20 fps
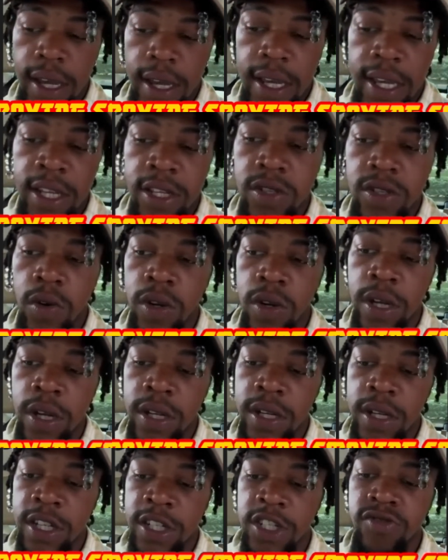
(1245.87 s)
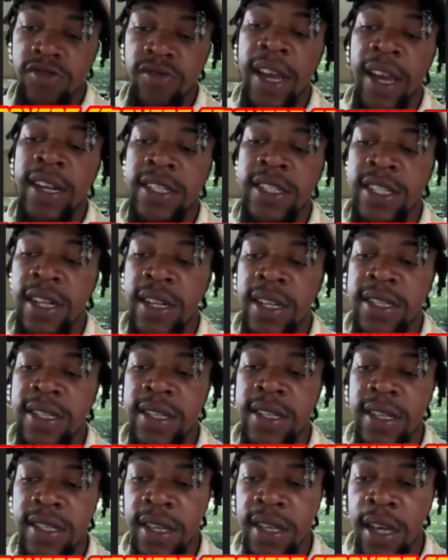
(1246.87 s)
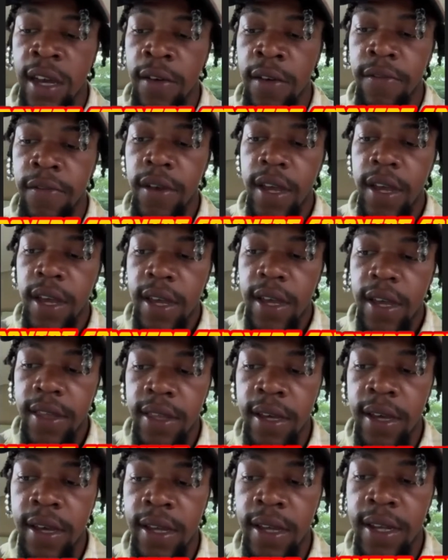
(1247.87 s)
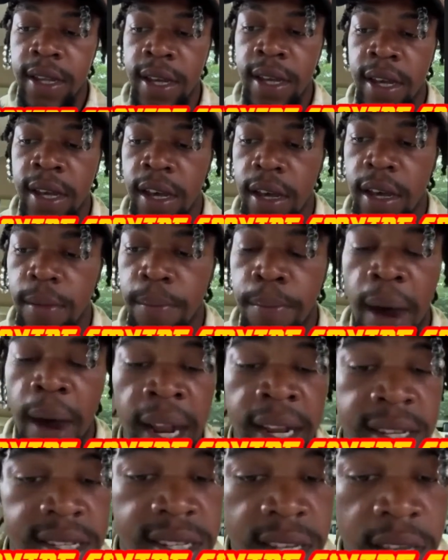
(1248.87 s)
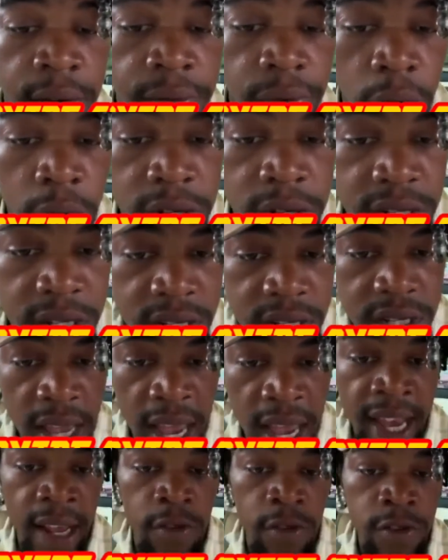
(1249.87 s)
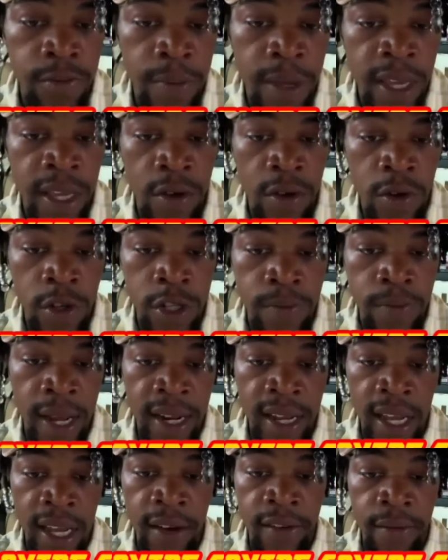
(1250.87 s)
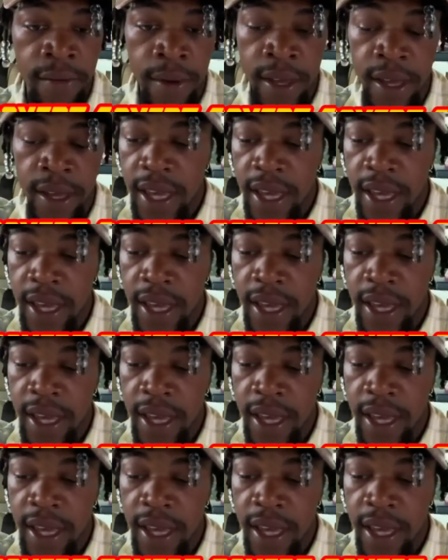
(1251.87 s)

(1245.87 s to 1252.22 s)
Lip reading: strategistics of the policy enforcers, how they was being used by the government.